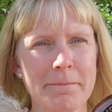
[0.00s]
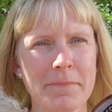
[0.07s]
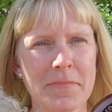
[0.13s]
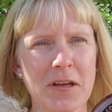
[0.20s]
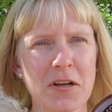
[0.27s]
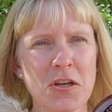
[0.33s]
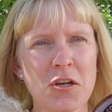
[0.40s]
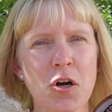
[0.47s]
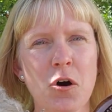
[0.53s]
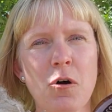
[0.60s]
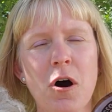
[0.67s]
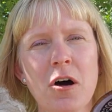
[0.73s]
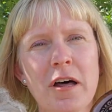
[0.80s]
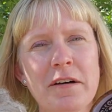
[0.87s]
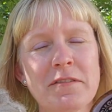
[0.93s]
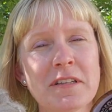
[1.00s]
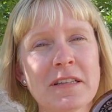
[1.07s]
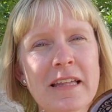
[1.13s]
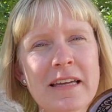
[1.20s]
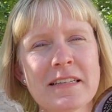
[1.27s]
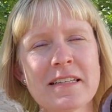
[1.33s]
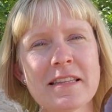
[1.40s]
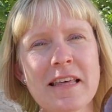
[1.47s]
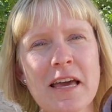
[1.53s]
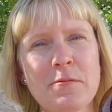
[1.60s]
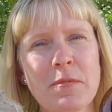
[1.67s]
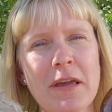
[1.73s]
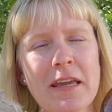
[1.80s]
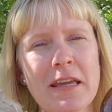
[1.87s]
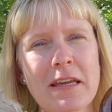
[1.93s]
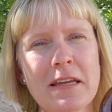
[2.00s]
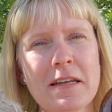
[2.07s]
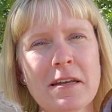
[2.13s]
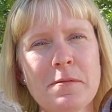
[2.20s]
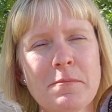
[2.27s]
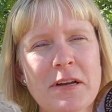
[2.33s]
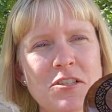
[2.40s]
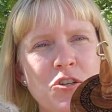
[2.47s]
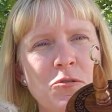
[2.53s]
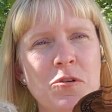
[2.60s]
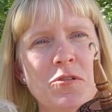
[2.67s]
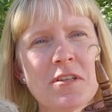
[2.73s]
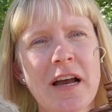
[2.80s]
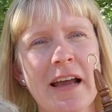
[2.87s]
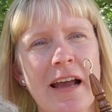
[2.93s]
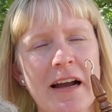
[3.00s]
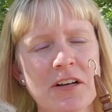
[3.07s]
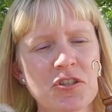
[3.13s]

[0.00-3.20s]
there you go. I'll have a link to them in my show notes. I